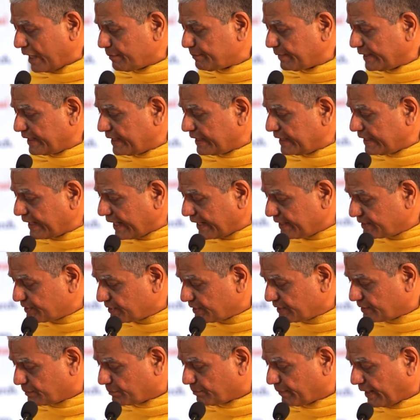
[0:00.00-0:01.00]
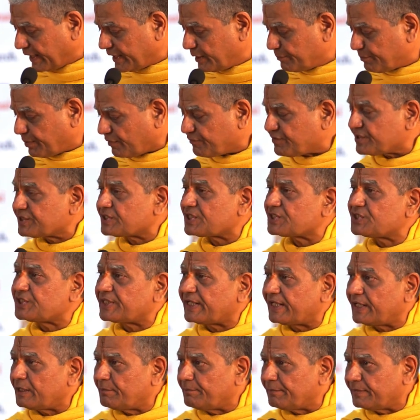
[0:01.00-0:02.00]
I am enlightened by Professor
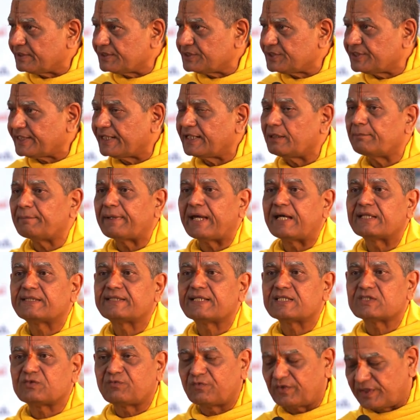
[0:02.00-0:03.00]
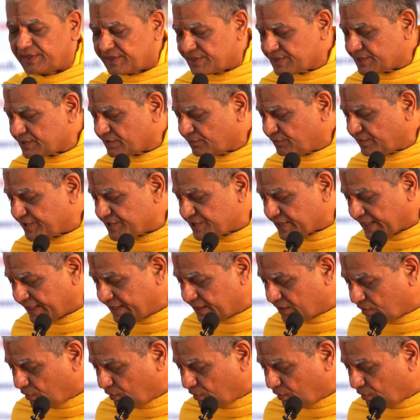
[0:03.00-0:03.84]
J.L. Mehta's words, which I